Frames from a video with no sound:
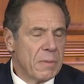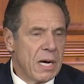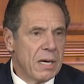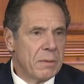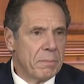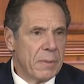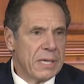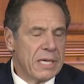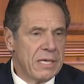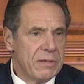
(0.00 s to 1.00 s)
uh,
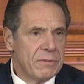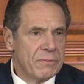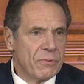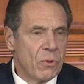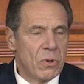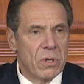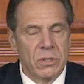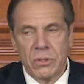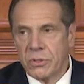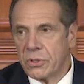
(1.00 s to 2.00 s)
money for
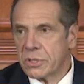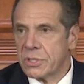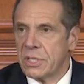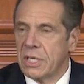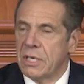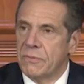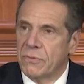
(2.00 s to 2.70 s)
New York City,